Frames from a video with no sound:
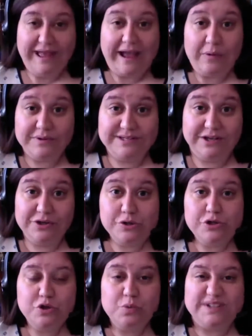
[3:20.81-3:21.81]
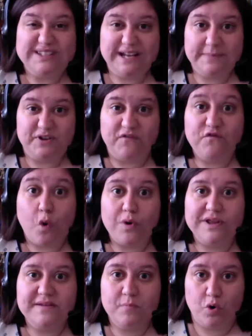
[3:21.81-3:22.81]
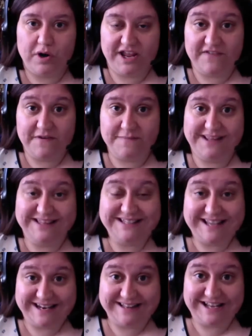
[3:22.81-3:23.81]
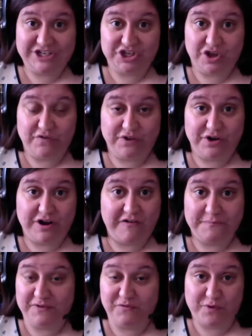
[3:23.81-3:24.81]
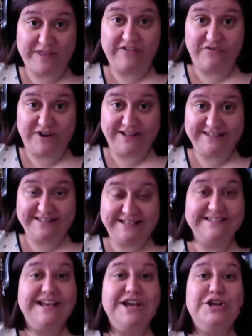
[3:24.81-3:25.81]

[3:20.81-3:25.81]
I will tell you, you will stay up till 4 a.m. if it means getting that shelf cleared off before that friend sees.